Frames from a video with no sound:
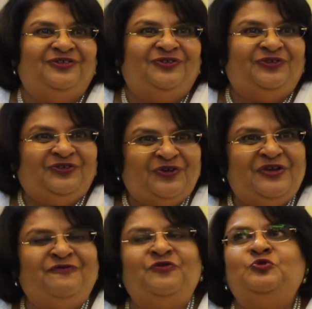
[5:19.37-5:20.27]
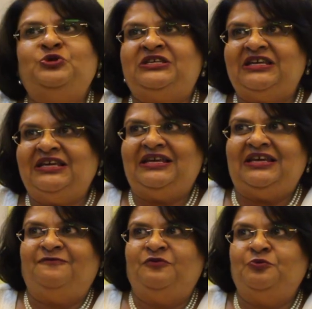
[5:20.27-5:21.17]
So if you see,
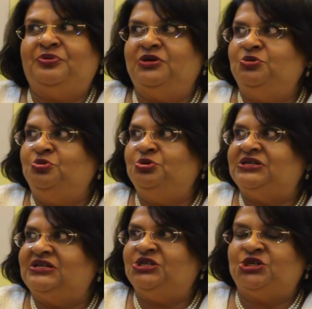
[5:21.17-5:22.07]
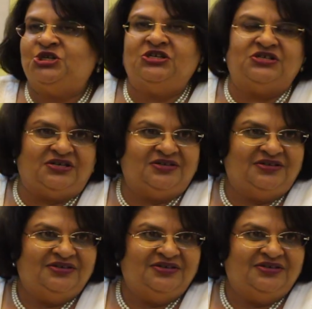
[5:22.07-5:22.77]
if you produce a shirt